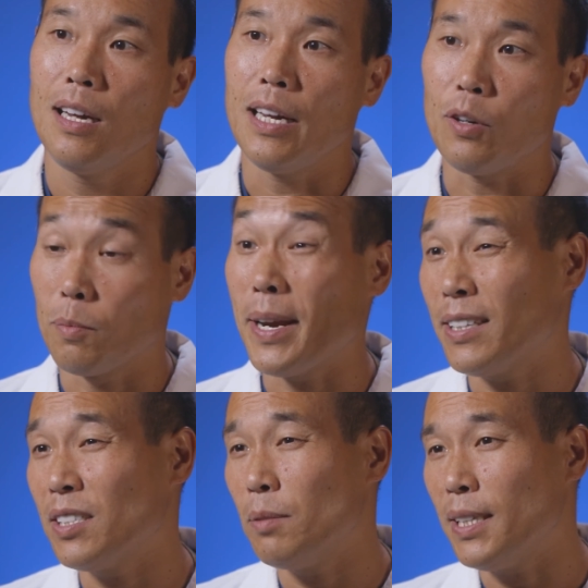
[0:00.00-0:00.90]
it
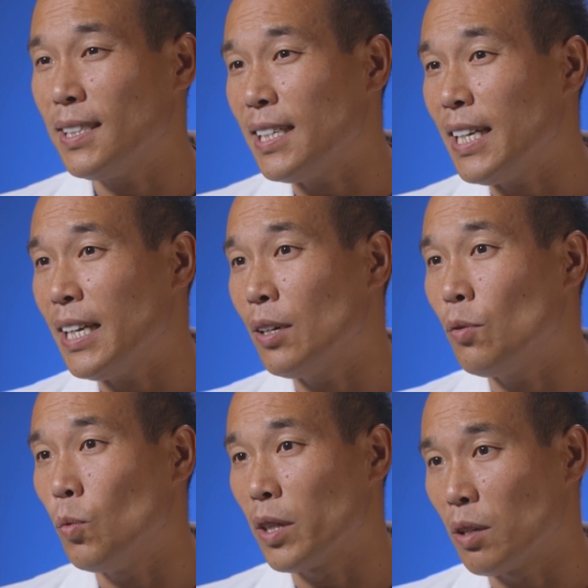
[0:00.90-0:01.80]
remains to be seen
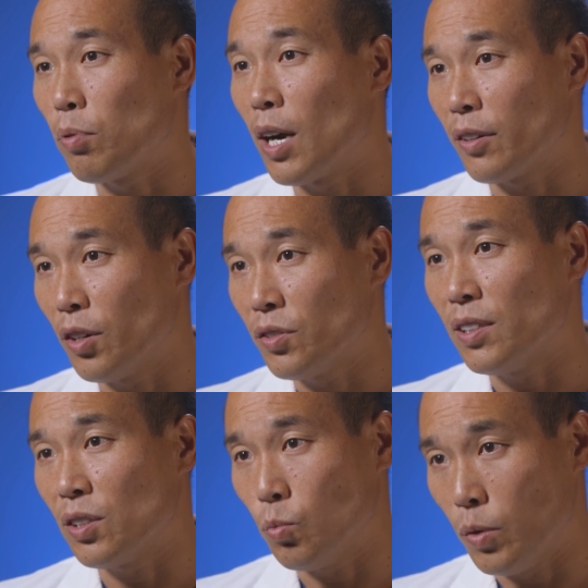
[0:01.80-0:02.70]
what the
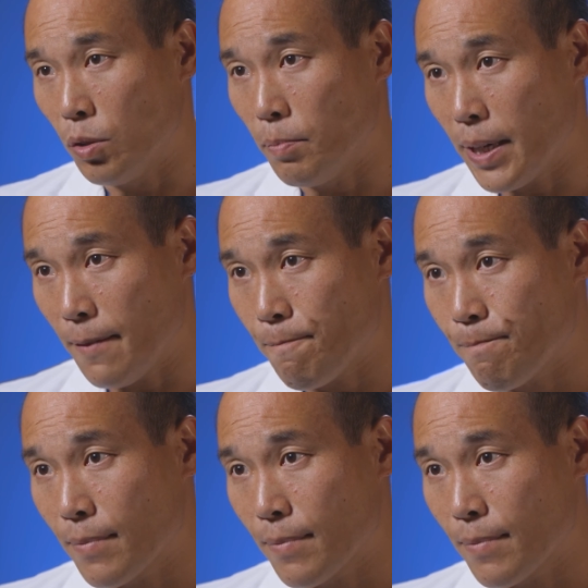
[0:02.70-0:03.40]
prognosis will be.